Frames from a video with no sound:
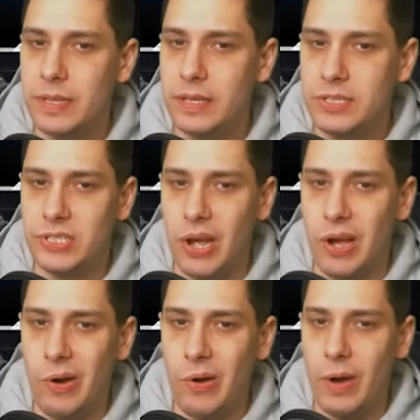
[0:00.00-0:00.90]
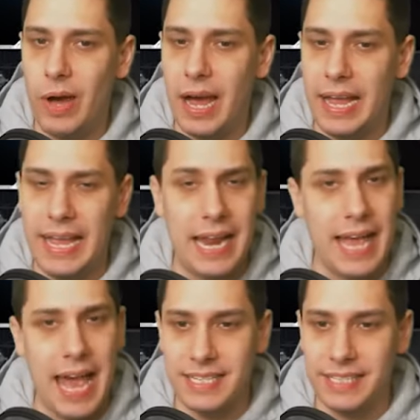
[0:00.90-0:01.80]
So, uh, again,
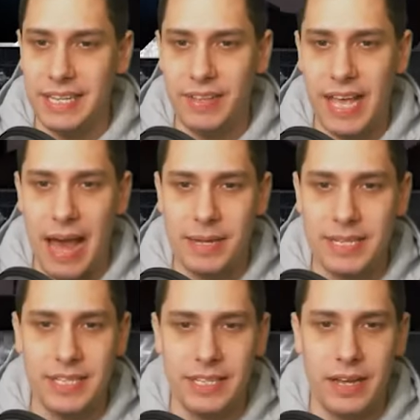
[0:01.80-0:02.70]
guys, leave the comments in,